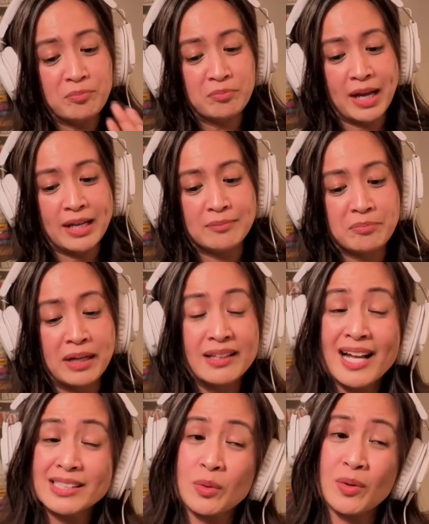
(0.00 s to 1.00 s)
My
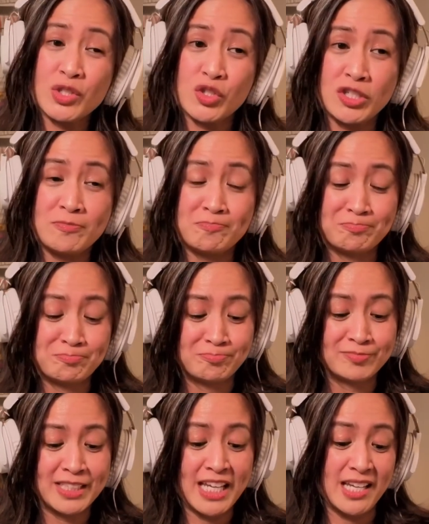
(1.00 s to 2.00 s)
last question
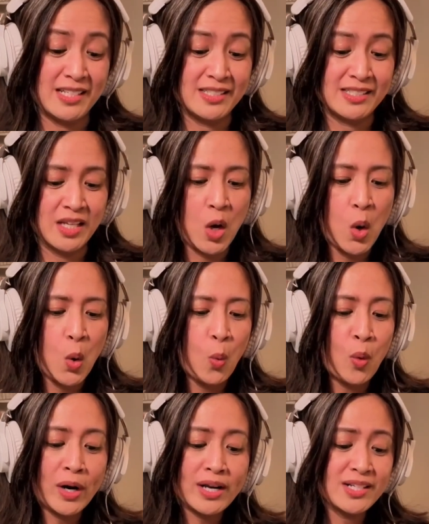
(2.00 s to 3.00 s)
is,
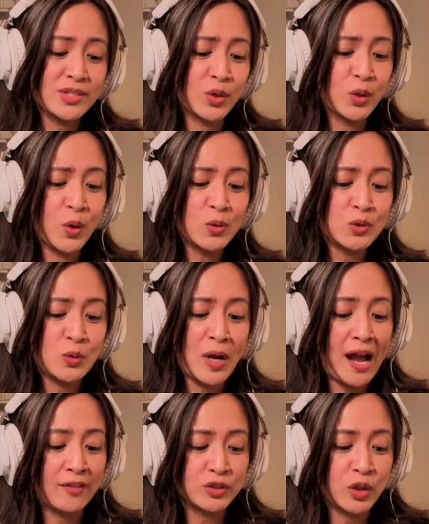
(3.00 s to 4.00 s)
what is your go-to
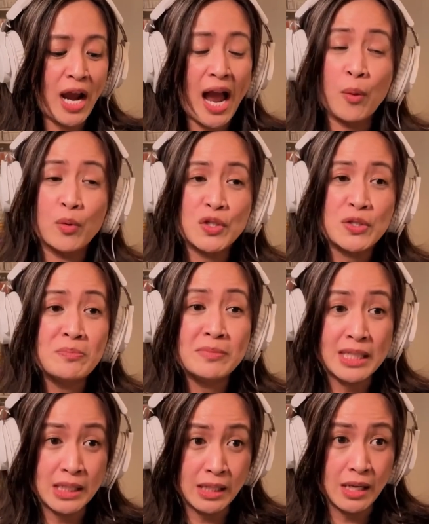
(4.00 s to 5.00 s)
after hours
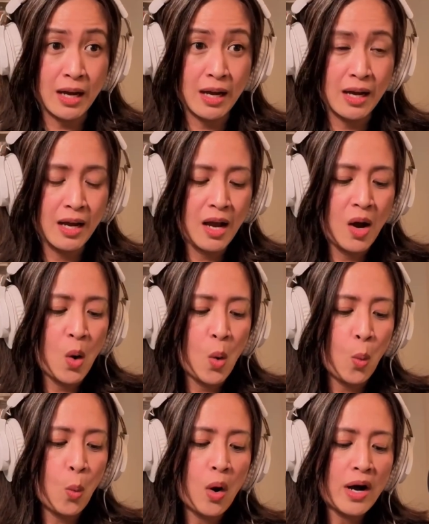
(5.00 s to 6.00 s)
media?
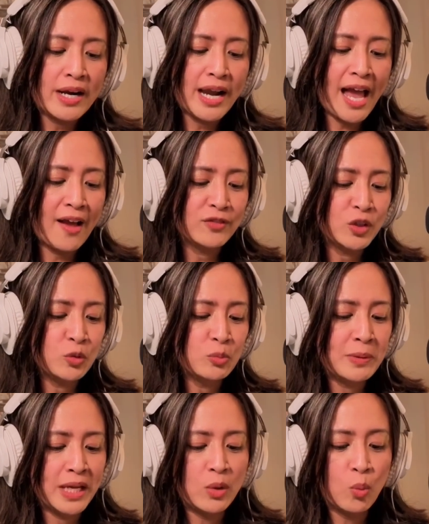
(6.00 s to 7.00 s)
What have you
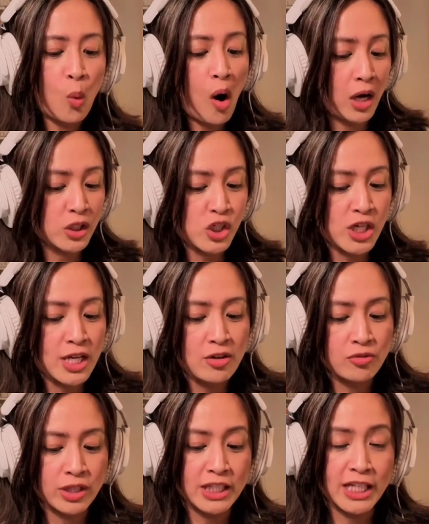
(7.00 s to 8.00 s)
been watching,
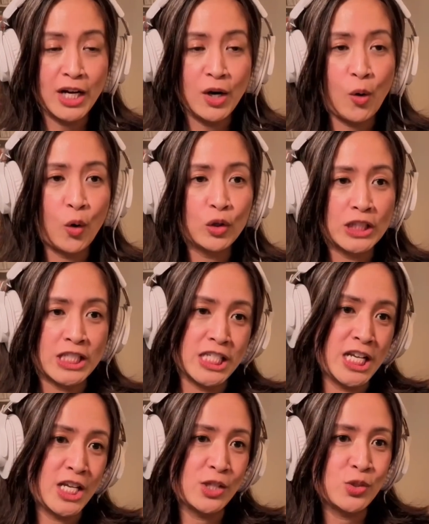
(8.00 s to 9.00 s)
reading, or
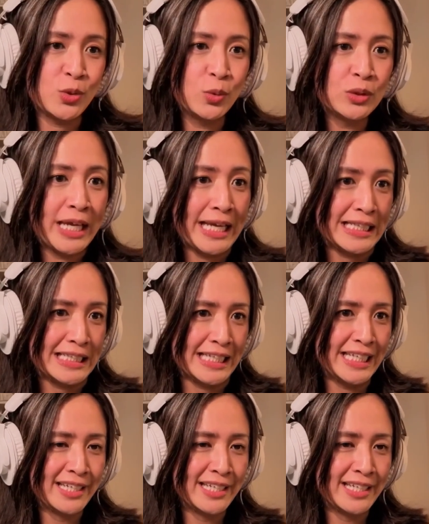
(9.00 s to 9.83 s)
listening to lately?